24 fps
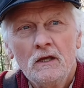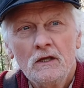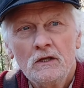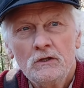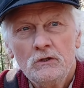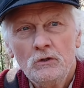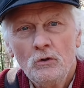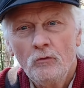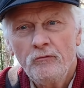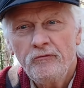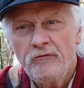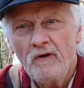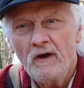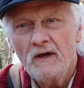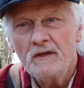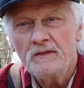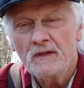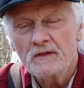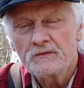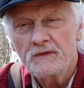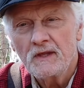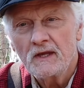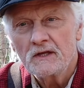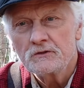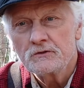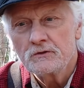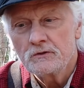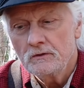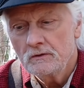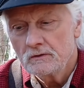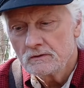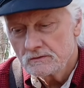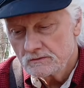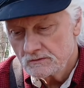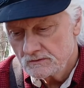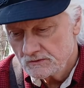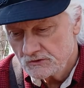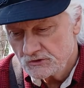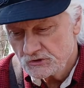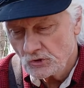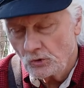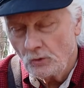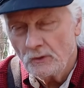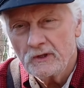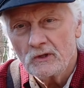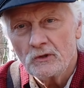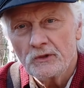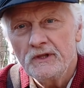you'll find that that
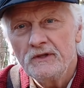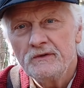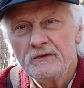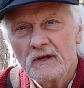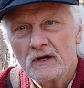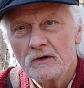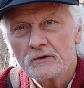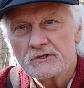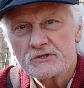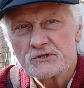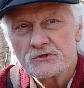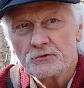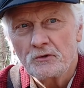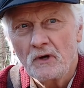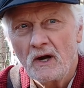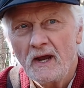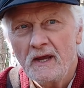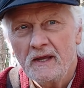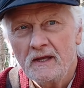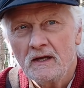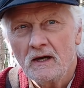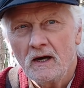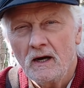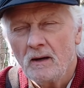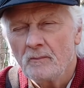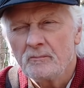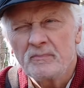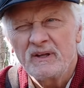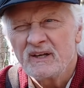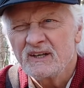soil in there is drying up,